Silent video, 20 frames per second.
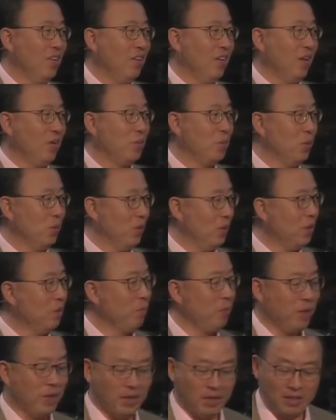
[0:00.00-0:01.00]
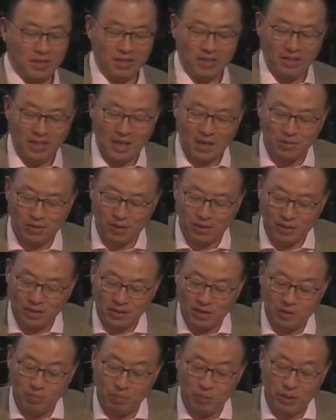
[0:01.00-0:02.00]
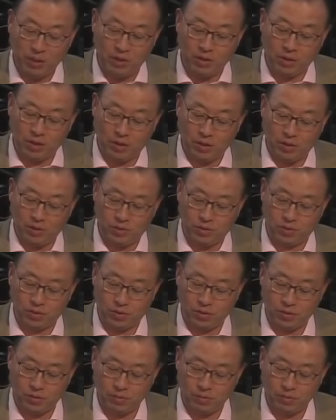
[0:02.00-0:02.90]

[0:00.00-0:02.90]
And we'll unpack how that can be the case.